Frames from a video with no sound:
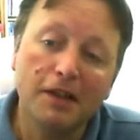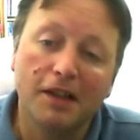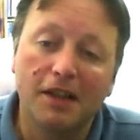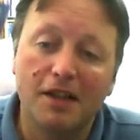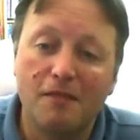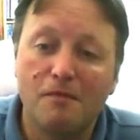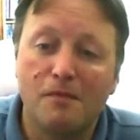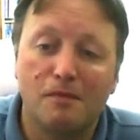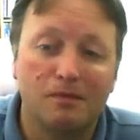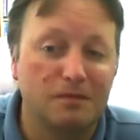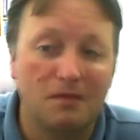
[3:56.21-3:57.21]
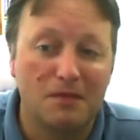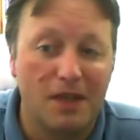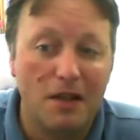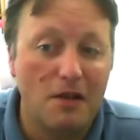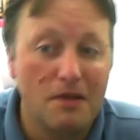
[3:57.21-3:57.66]
And
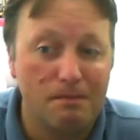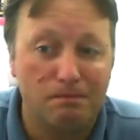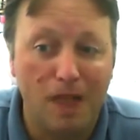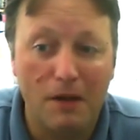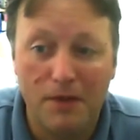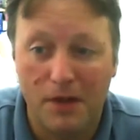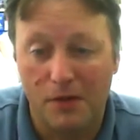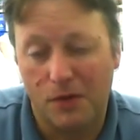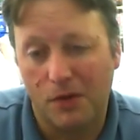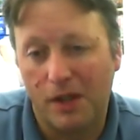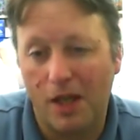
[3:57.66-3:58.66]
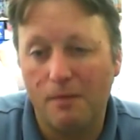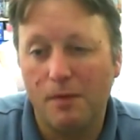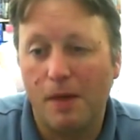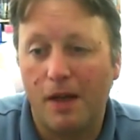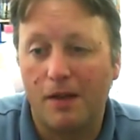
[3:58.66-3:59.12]
I loved those sort of
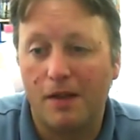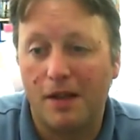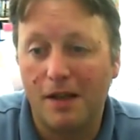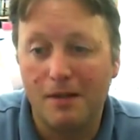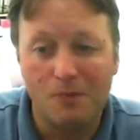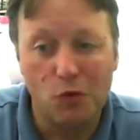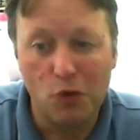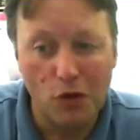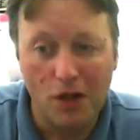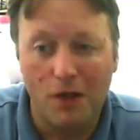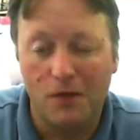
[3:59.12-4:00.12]
games back in the day. Do not have